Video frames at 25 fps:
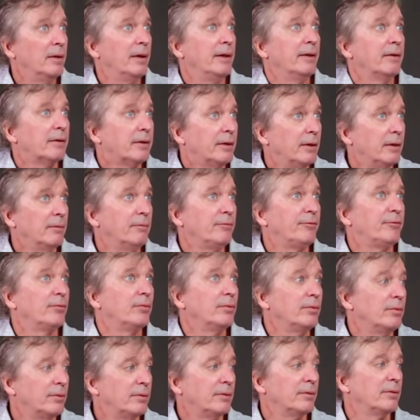There it comes,
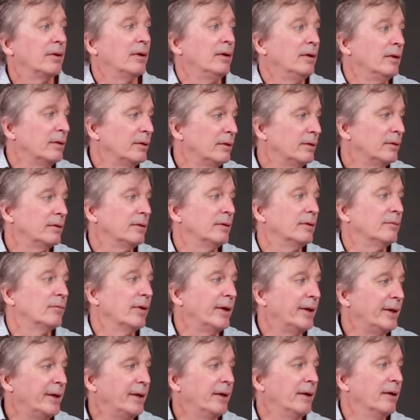
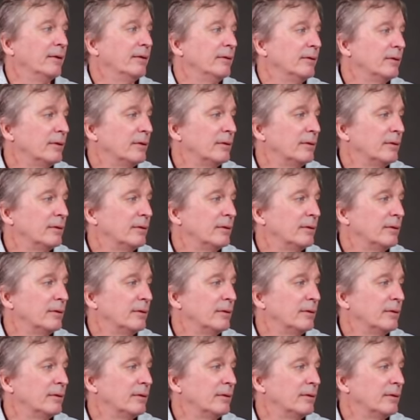right here.